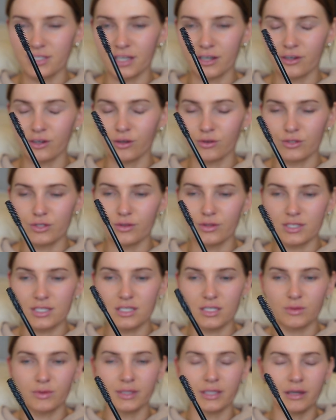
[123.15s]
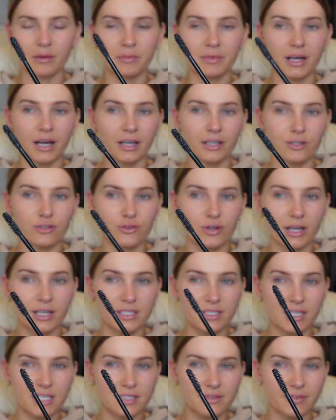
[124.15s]
I don't know. So this is the one that I'm not going to try in
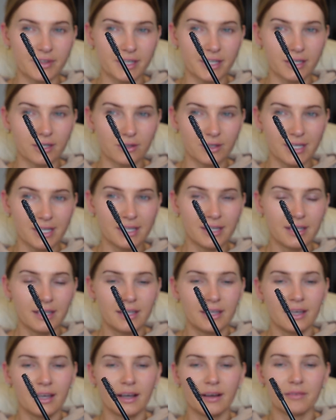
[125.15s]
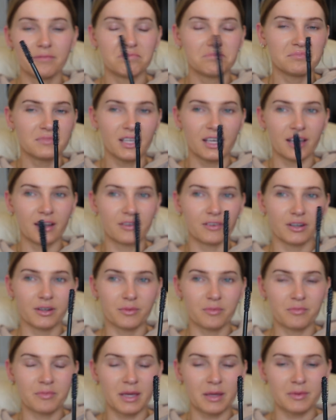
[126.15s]
today's video. I don't
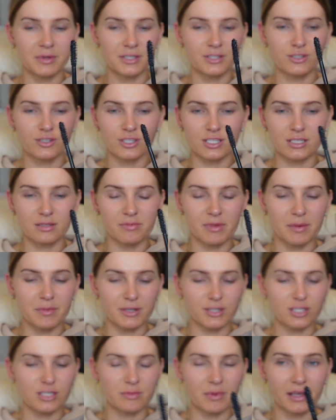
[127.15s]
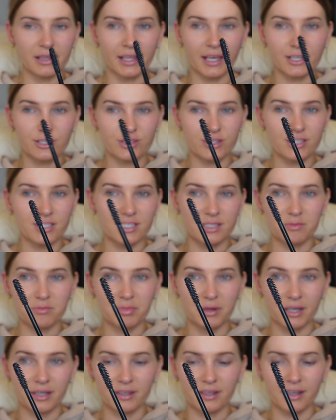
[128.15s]
know, maybe it's just my lashes,
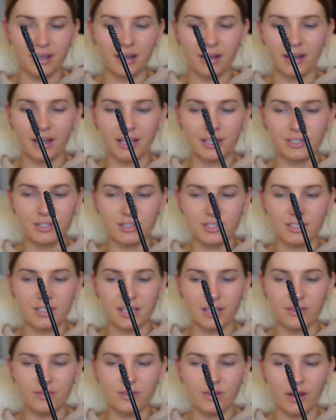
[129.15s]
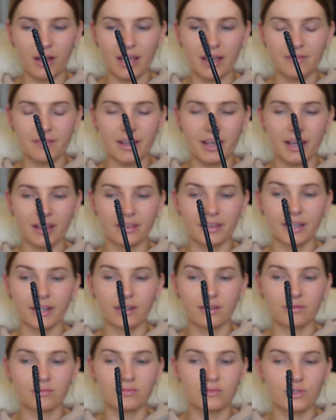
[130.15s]
but I don't know, I haven't had
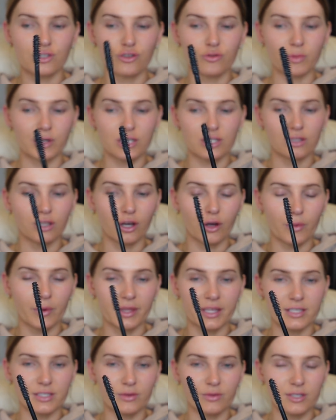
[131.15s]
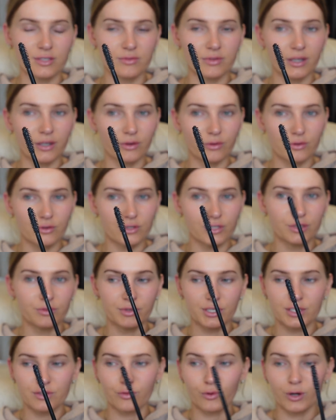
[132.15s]
like too much luck with it. So this one I don't usually
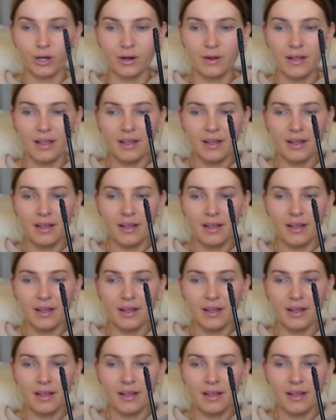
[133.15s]
reach for.